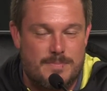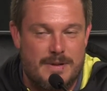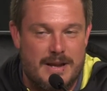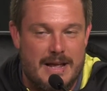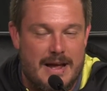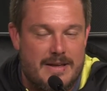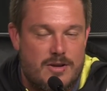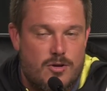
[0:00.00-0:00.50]

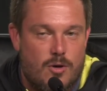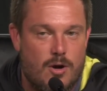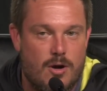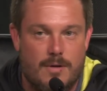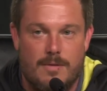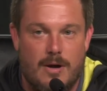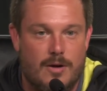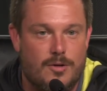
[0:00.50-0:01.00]
But, you know,
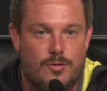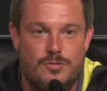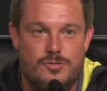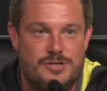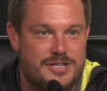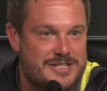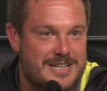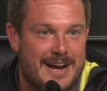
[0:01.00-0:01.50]
our
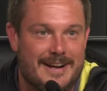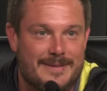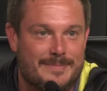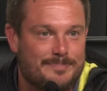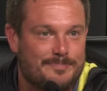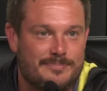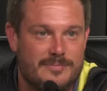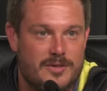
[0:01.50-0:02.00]
crew's excited.